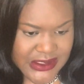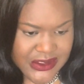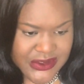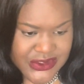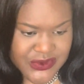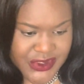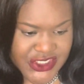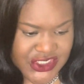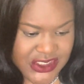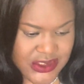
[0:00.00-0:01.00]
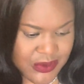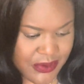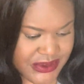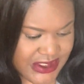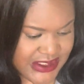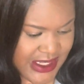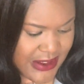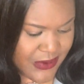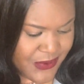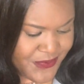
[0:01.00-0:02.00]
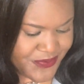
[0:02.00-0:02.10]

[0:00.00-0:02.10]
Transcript: Goodness gracious, what was the title?